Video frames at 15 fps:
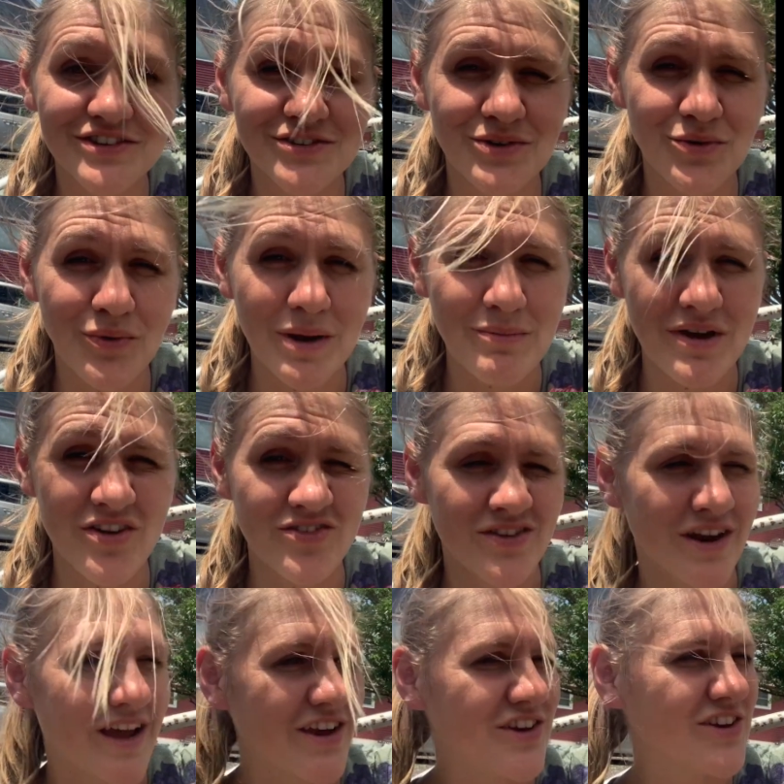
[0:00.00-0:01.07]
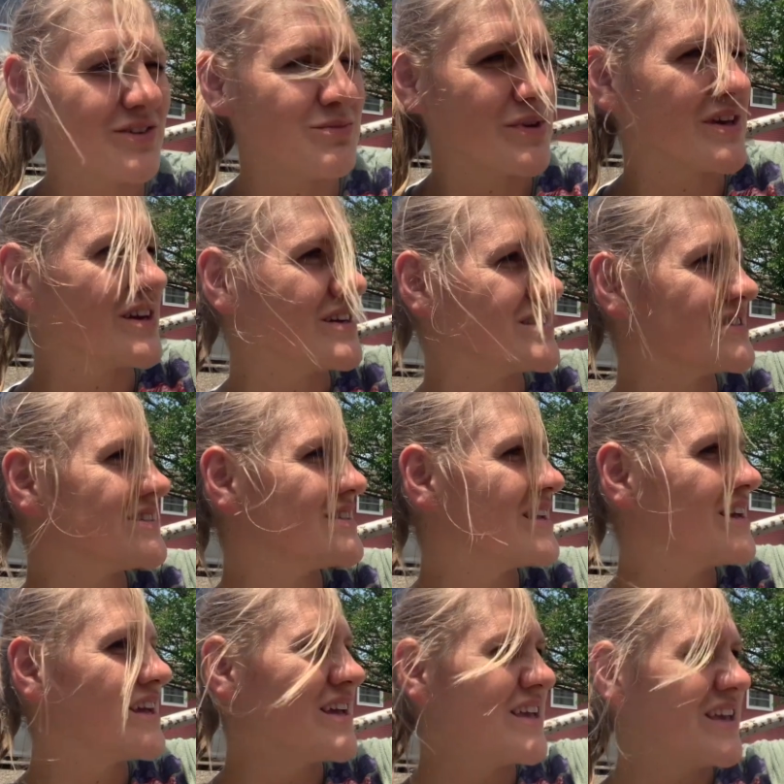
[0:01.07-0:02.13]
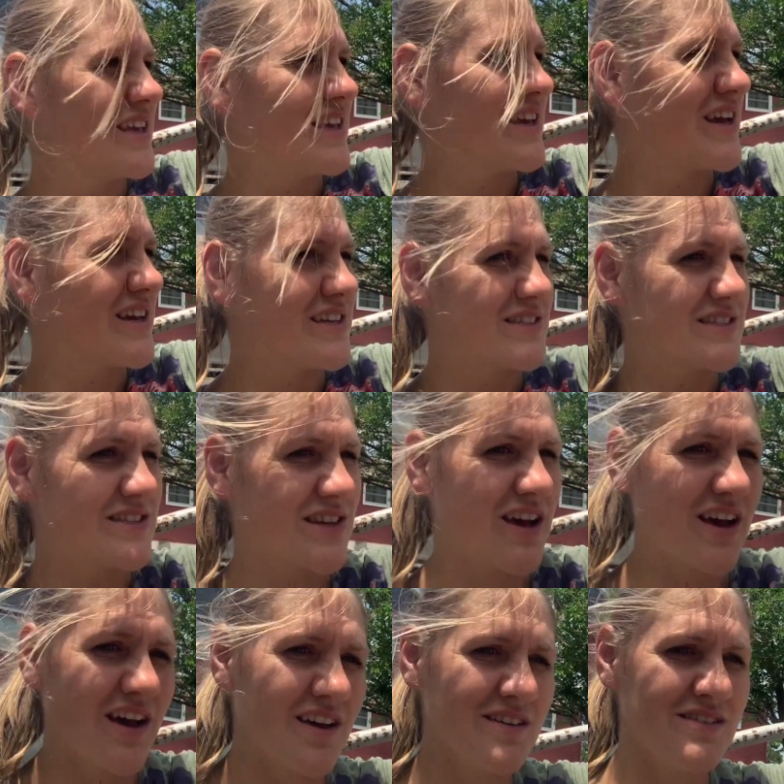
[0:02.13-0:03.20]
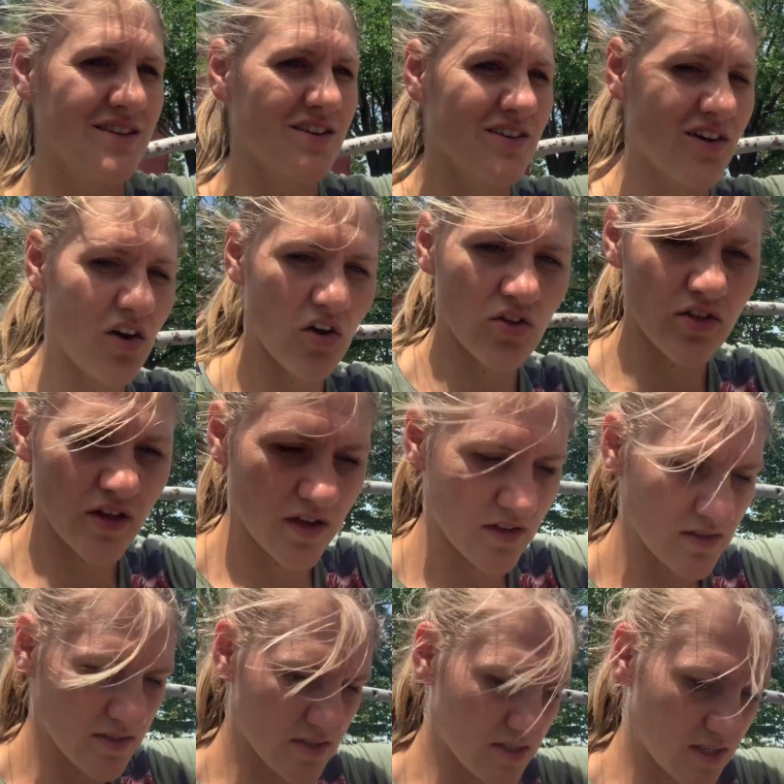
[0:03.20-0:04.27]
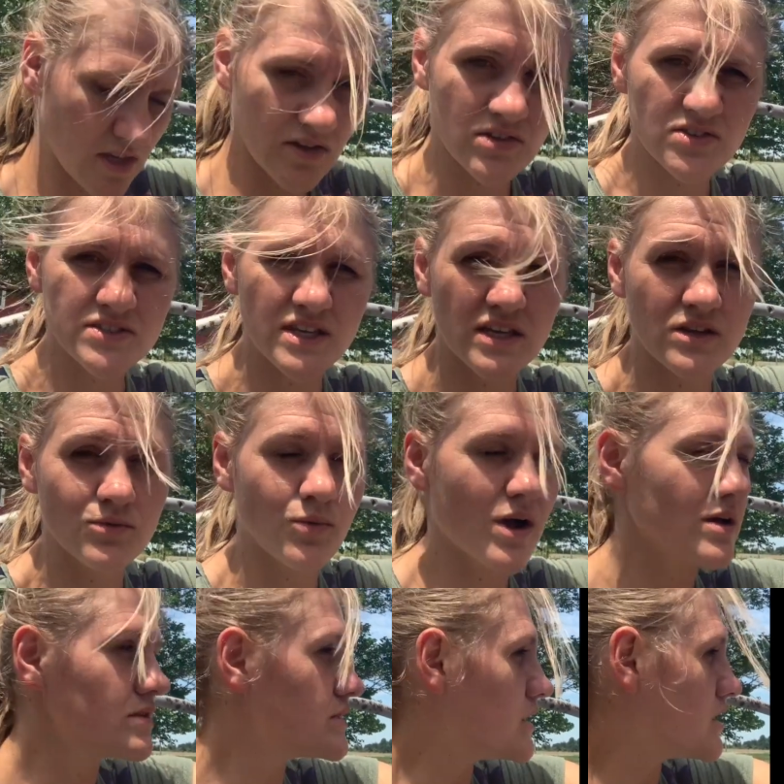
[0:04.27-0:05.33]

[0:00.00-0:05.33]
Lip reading: do it way better than I could because he has all the skills. He can weld, he